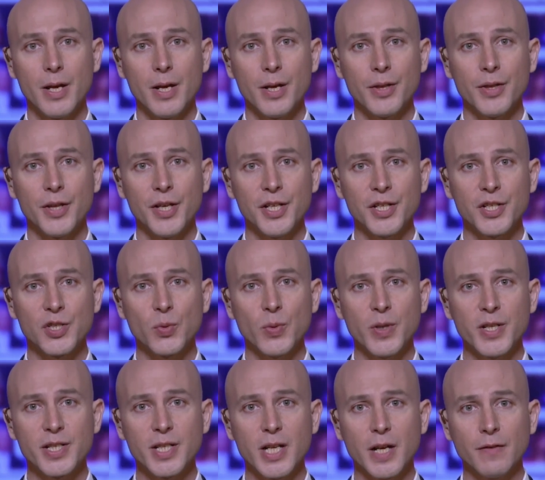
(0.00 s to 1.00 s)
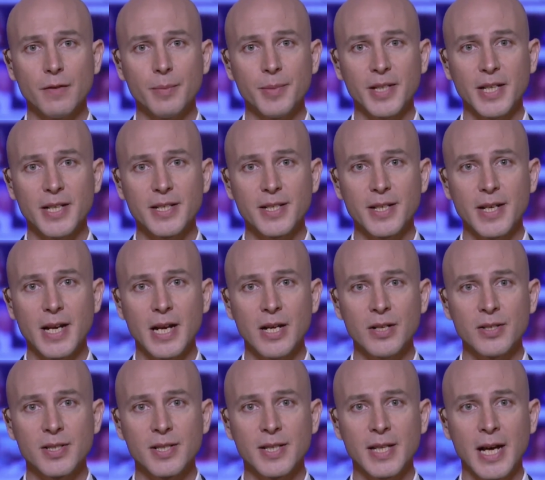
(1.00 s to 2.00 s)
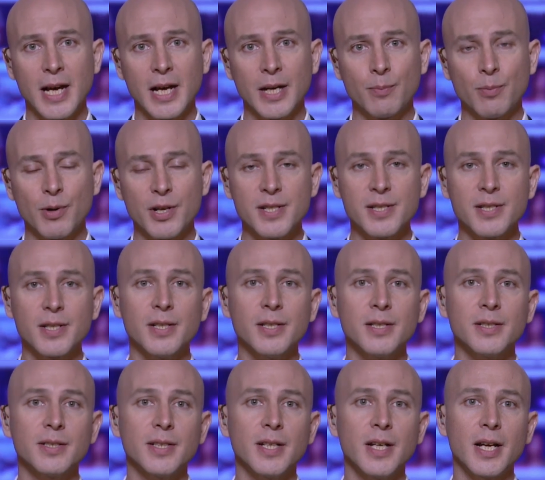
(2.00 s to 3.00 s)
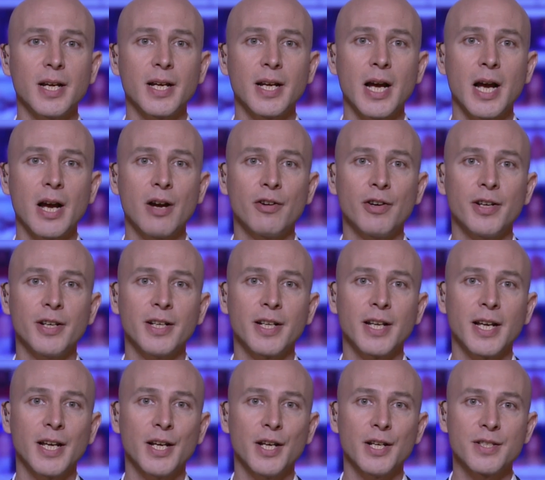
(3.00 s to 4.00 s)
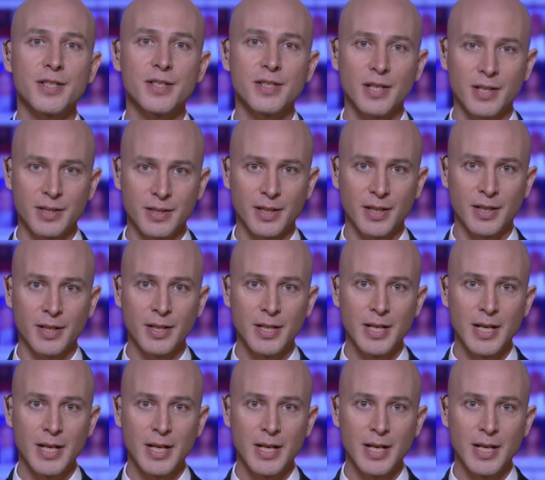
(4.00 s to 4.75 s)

The Swiss government has announced that President Karin Keller-Sutter